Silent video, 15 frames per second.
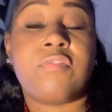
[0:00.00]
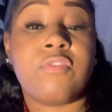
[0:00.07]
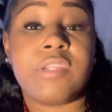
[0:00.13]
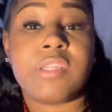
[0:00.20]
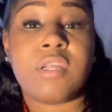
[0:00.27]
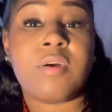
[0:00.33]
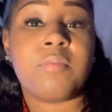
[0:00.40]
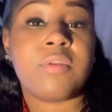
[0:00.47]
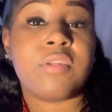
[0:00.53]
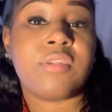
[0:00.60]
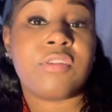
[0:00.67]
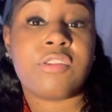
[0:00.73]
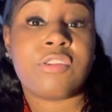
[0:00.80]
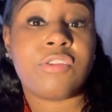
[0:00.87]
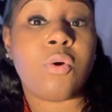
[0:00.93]
for some it's
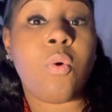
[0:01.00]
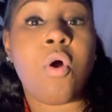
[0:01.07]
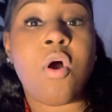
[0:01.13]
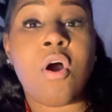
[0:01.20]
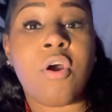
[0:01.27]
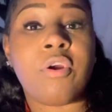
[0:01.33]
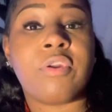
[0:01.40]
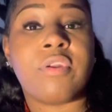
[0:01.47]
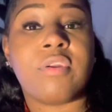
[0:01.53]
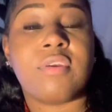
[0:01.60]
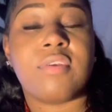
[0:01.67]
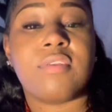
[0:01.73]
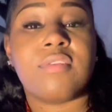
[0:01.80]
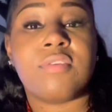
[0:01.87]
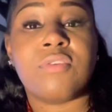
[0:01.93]
just so hard
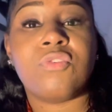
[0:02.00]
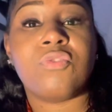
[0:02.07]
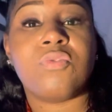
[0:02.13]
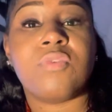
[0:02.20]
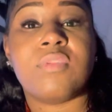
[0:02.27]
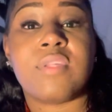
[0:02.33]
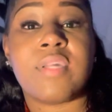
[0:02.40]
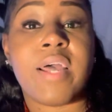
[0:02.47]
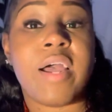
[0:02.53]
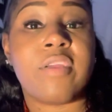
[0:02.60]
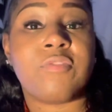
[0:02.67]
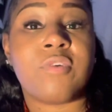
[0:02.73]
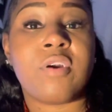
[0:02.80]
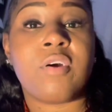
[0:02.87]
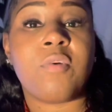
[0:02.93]
to do, to
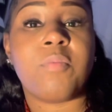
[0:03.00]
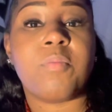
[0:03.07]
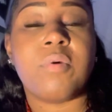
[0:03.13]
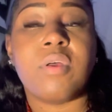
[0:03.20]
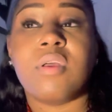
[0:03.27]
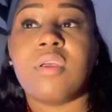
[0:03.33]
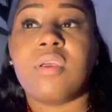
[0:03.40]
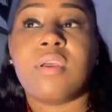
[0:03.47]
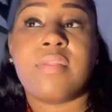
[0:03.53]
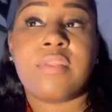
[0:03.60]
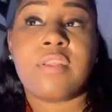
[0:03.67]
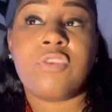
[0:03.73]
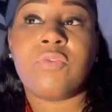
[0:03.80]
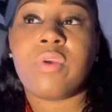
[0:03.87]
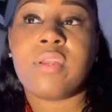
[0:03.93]
ask for help. And
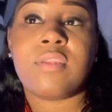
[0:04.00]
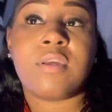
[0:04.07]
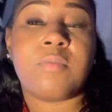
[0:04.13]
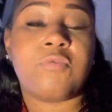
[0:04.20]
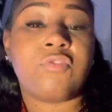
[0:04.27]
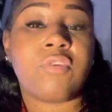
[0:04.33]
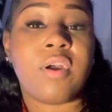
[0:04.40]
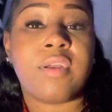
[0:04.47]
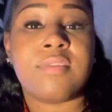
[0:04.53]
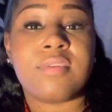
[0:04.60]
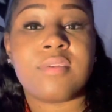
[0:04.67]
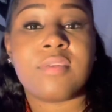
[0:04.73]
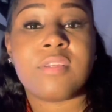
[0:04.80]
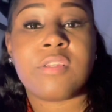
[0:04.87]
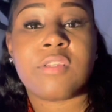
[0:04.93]
then you end up trying
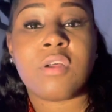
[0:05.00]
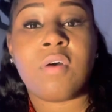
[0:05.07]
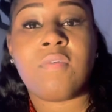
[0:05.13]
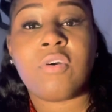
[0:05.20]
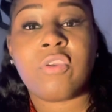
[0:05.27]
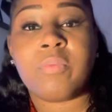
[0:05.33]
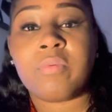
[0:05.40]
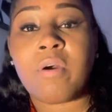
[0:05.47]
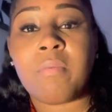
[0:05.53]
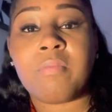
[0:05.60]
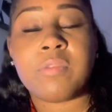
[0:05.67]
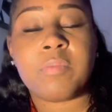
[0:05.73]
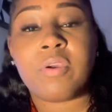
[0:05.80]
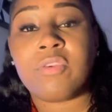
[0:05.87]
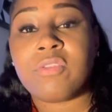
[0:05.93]
to solve all your
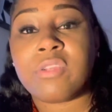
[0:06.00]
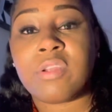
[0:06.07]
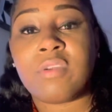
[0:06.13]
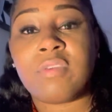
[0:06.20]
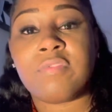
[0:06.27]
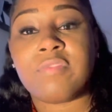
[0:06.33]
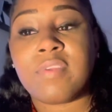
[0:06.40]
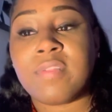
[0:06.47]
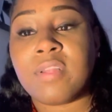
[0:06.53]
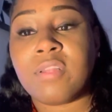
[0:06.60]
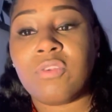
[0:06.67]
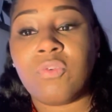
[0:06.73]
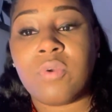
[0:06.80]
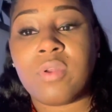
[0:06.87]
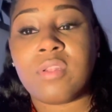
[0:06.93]
problems by yourself, and
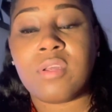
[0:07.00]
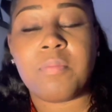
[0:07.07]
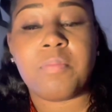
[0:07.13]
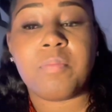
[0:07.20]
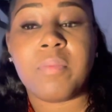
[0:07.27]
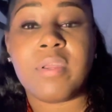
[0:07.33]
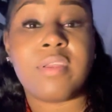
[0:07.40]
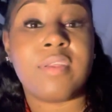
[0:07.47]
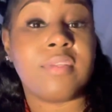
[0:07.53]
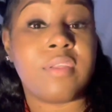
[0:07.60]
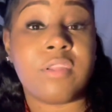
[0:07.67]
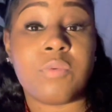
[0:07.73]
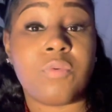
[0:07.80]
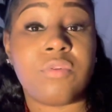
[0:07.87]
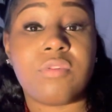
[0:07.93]
then you end up making
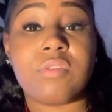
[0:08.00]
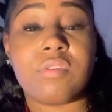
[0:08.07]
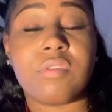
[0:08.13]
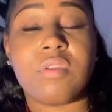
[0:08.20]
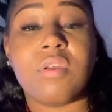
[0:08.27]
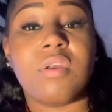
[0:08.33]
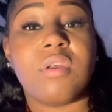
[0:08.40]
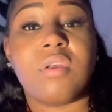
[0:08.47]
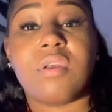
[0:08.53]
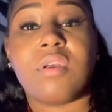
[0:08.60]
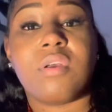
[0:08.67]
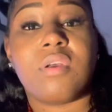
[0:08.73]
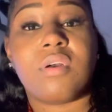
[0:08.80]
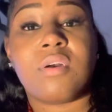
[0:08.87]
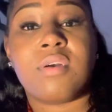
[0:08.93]
things worse
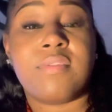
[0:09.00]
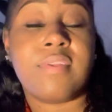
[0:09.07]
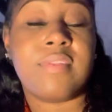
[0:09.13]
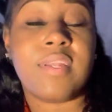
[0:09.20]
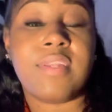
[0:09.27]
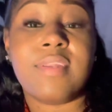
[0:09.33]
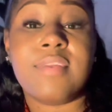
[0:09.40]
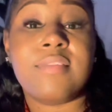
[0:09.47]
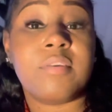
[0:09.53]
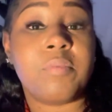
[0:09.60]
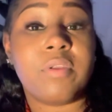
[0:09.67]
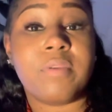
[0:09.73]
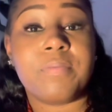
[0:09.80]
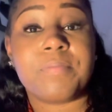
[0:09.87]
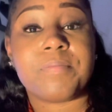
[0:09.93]
than they need to
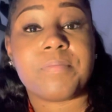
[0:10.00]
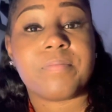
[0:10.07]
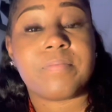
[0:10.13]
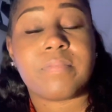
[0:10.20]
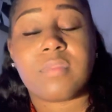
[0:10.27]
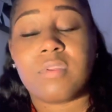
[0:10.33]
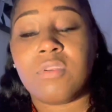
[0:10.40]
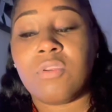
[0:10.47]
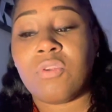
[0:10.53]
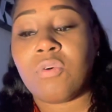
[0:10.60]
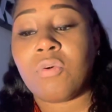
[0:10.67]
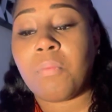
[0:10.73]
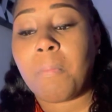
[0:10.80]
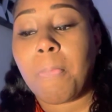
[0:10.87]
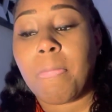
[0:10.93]
be, you
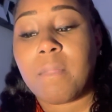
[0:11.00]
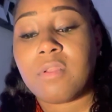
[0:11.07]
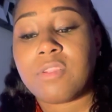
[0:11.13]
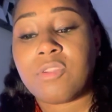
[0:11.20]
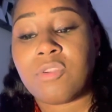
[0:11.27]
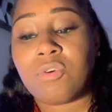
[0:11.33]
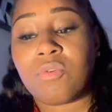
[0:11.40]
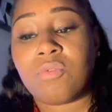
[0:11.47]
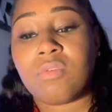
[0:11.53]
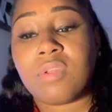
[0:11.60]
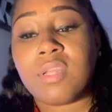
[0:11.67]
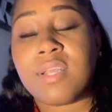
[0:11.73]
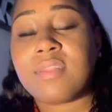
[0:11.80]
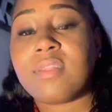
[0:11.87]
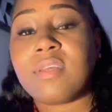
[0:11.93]
know? So
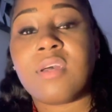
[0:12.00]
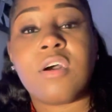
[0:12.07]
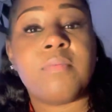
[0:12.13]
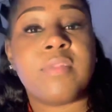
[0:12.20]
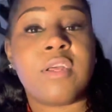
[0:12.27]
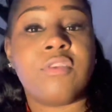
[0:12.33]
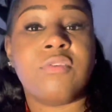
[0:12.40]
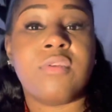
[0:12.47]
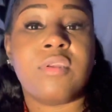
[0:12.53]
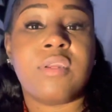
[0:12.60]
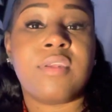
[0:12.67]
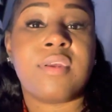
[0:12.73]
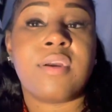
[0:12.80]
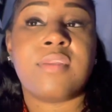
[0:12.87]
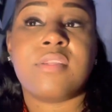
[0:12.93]
get the help that you
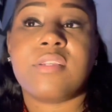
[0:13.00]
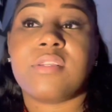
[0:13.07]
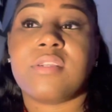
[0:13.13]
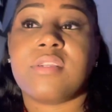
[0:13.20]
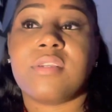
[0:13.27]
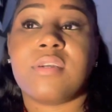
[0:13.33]
need, guys.